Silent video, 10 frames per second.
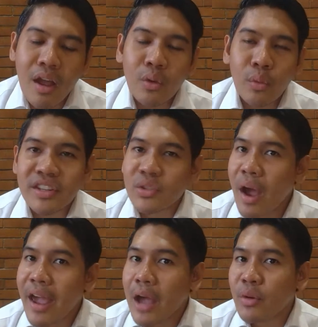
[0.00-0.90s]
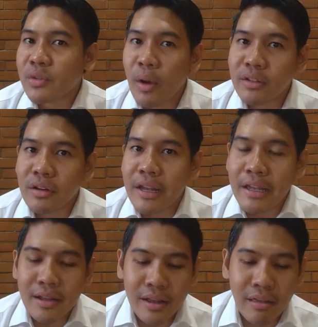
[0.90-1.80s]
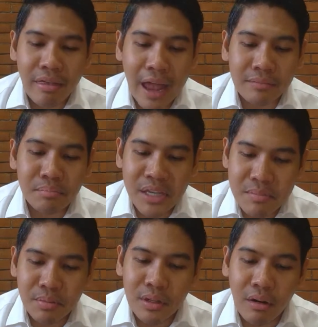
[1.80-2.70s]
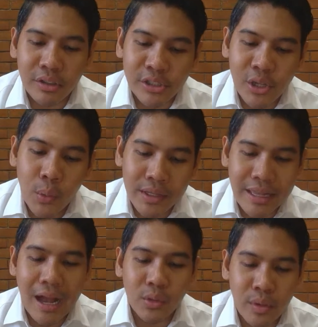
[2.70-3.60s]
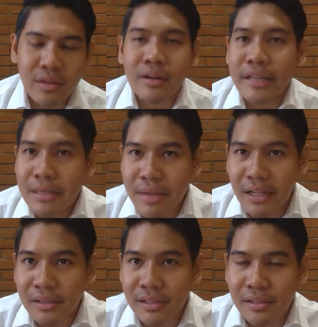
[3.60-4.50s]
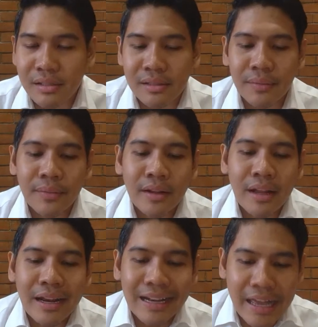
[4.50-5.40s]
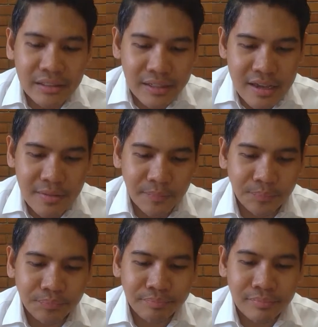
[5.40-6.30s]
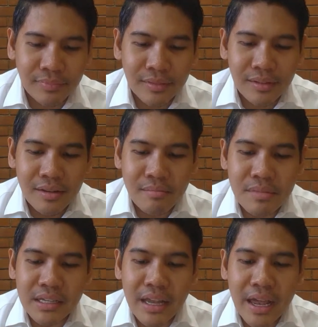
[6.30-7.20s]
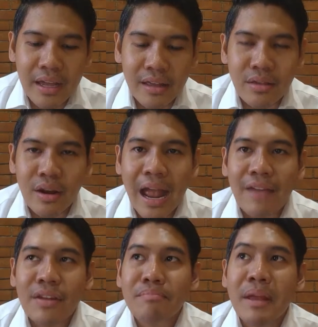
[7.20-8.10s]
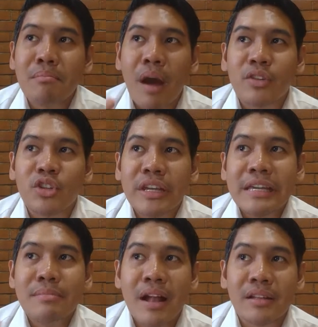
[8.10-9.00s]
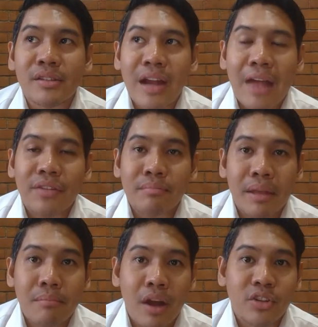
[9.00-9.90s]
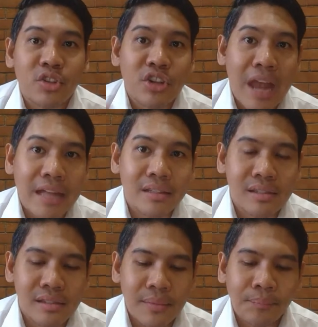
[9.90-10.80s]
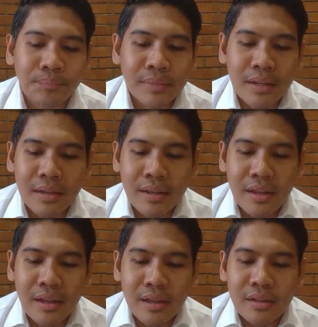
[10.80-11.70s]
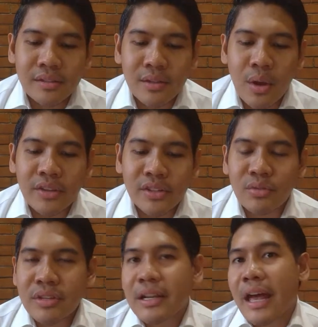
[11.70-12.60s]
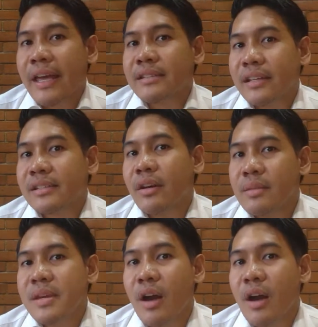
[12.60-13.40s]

which is why I was wondering that people are slowing down with their emails lately, meaning there haven't been much emails, there haven't been much chats. So I just realized it's going to be a